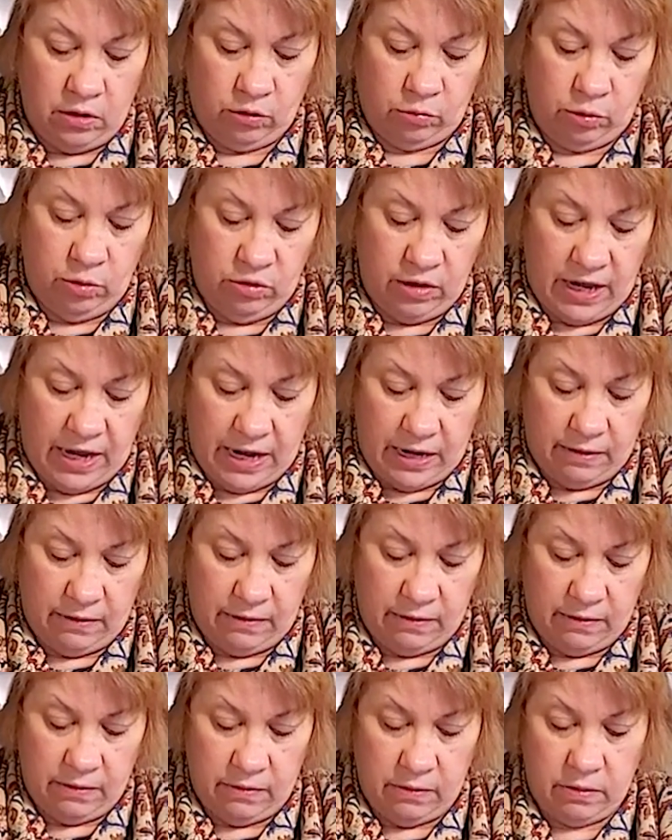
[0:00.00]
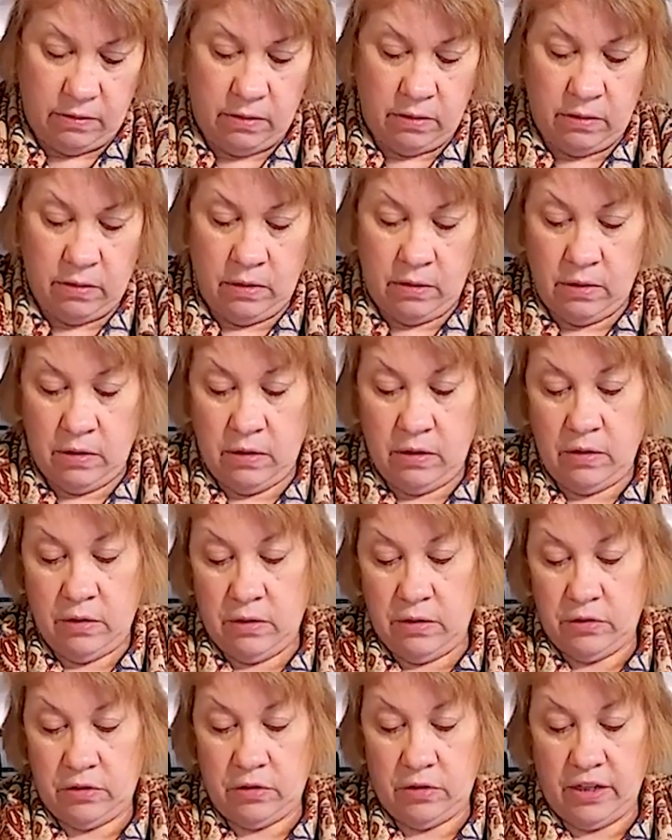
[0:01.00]
through that.
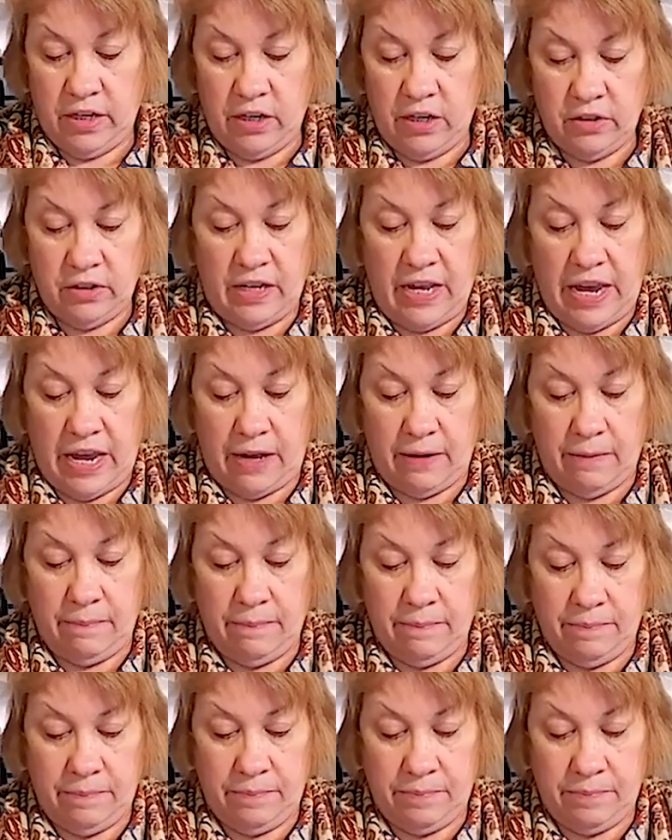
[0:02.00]
So there's that.